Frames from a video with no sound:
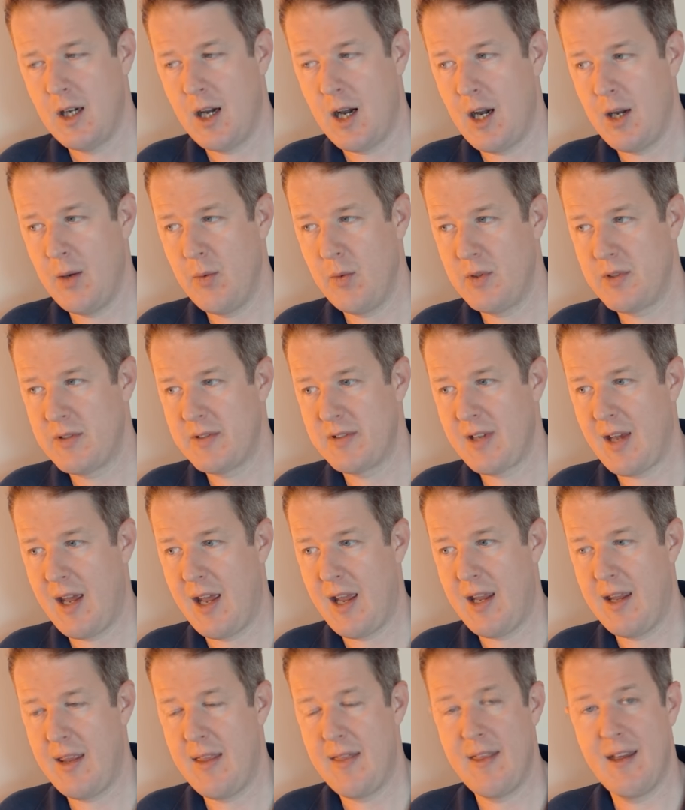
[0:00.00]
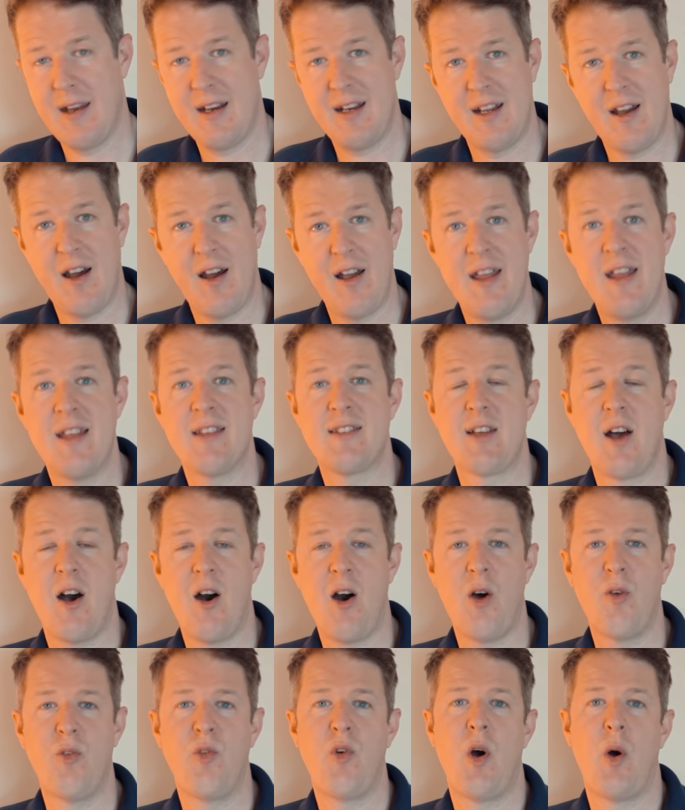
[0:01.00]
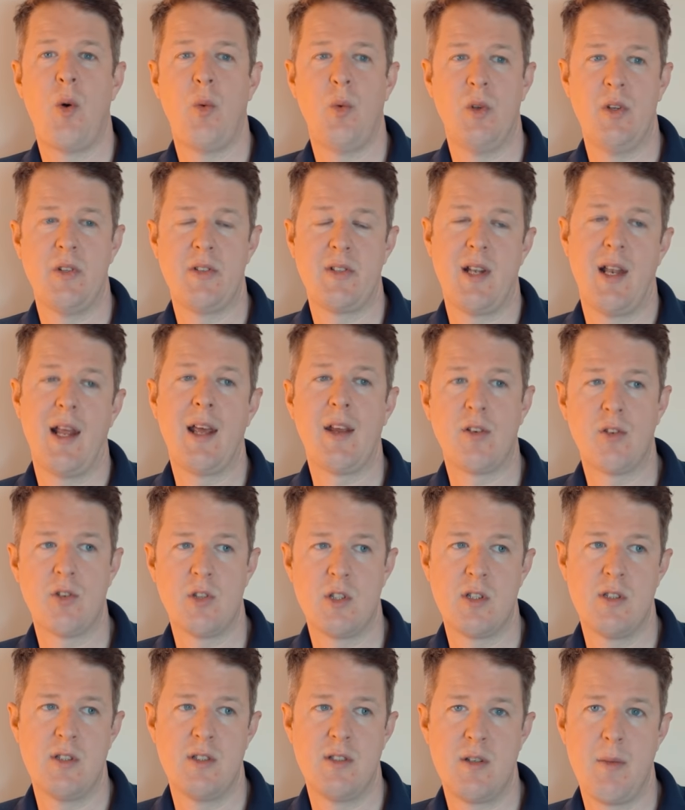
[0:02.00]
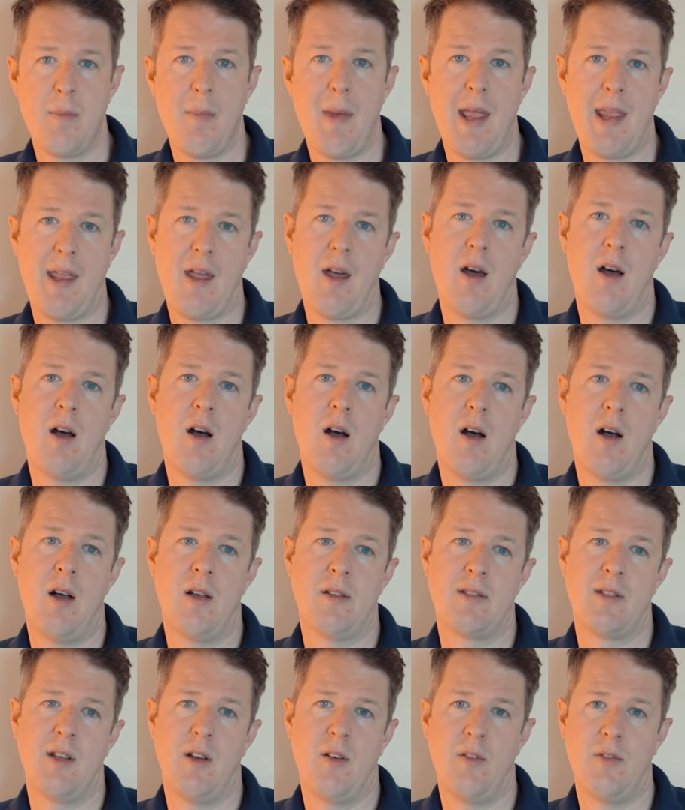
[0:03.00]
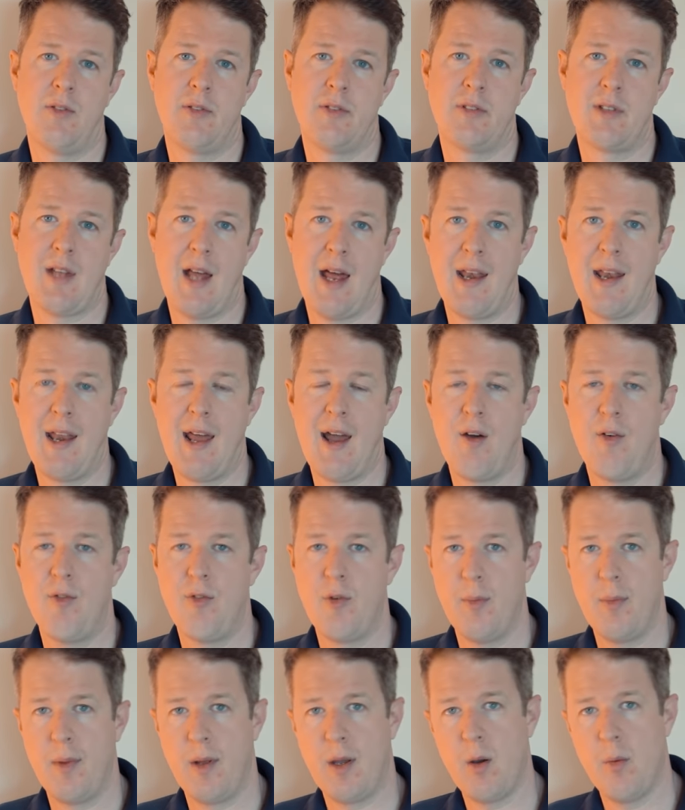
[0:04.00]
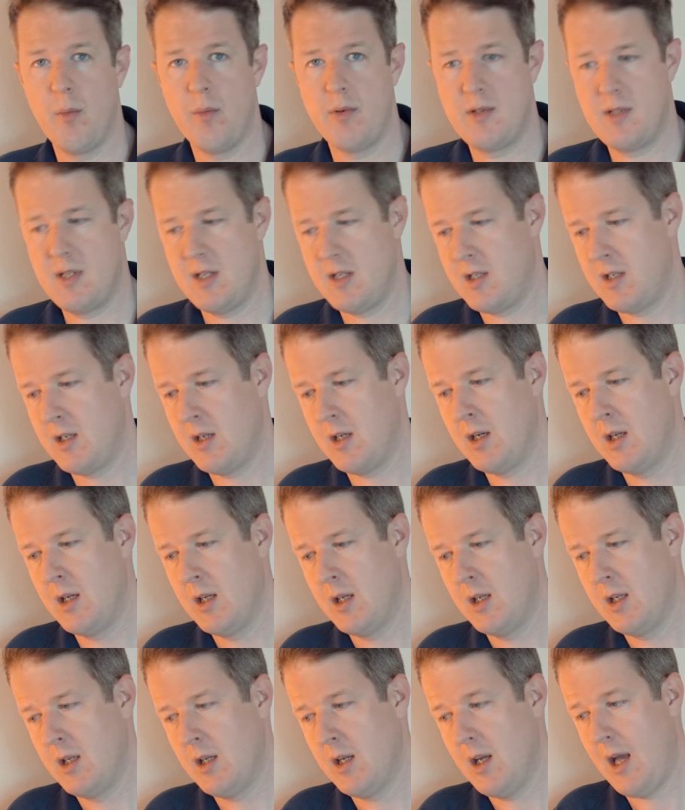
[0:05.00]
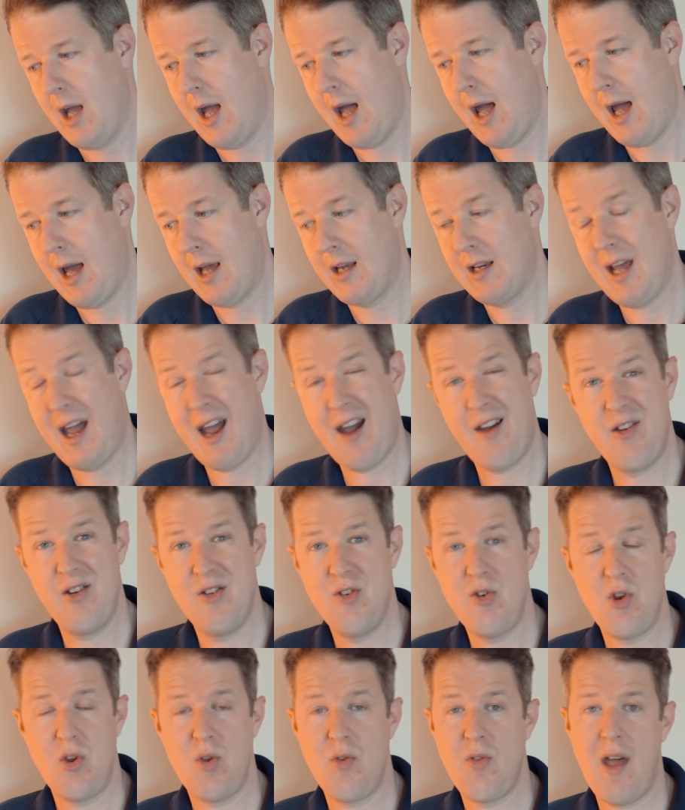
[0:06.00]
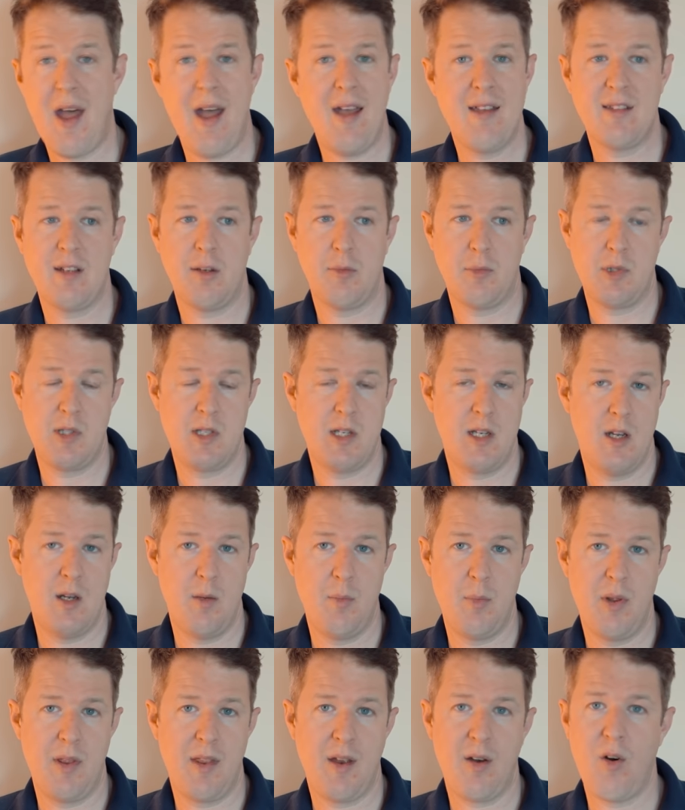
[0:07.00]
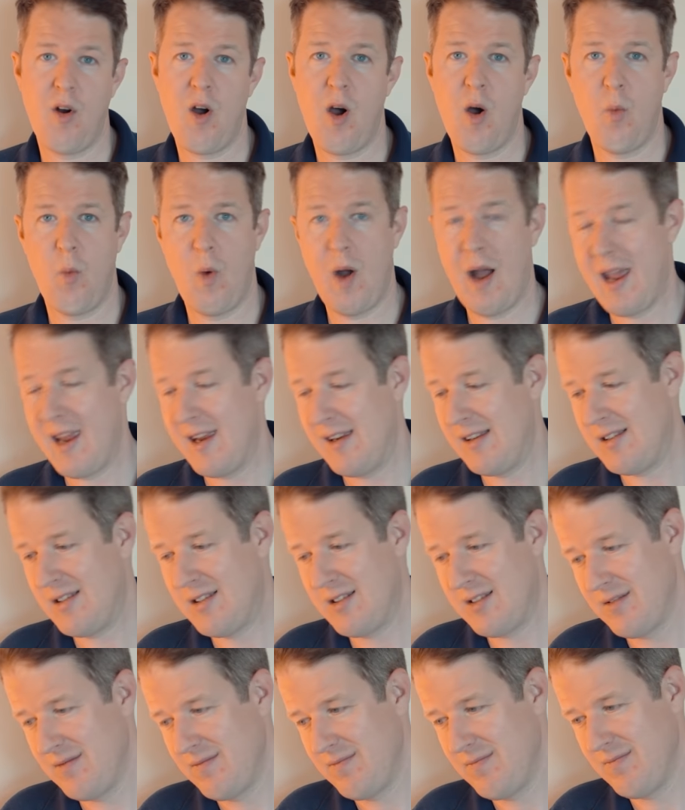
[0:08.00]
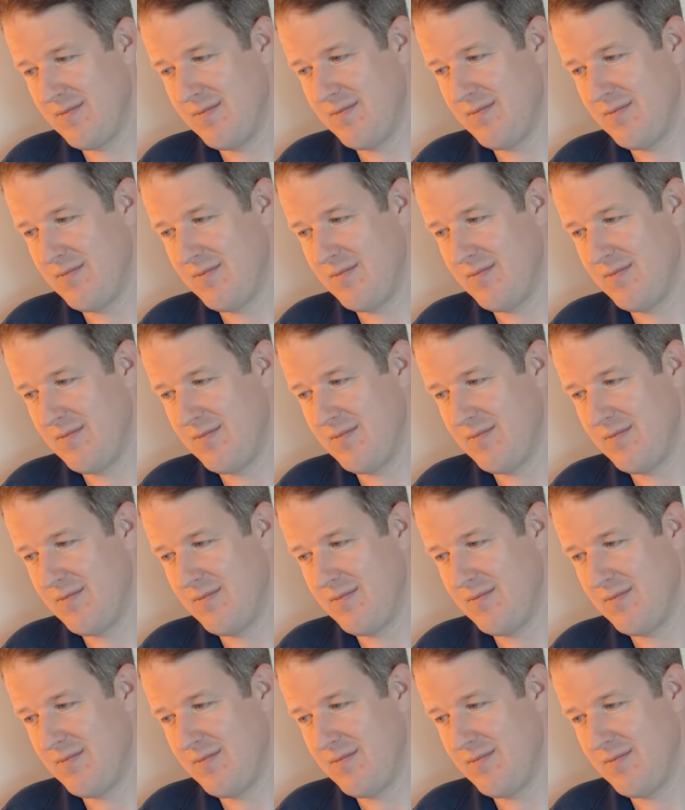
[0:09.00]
I would say that it's our role as electricians to make ourselves stand out from the competition, and how you do that is up to you, but there are ways,